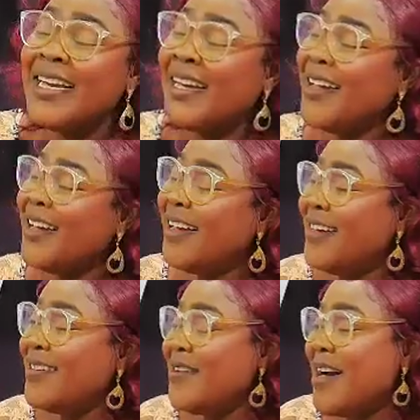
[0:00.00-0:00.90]
Mama eh.
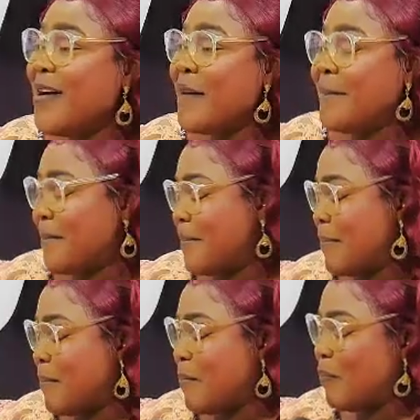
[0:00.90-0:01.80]
Na bola no so
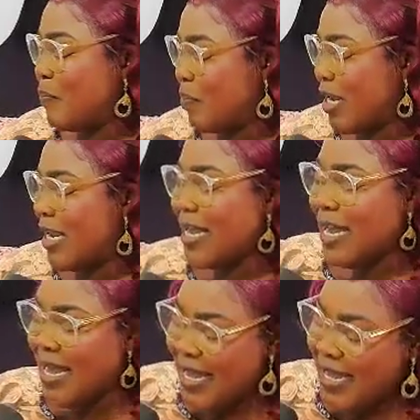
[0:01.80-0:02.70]
asem na na ye ka
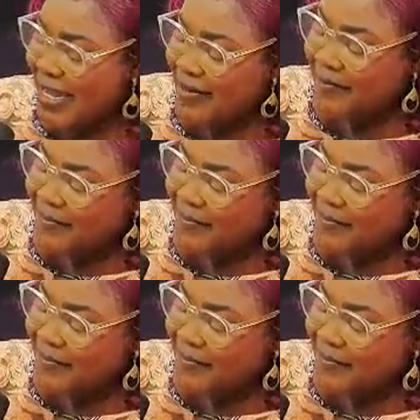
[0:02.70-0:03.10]
no. Eh eh.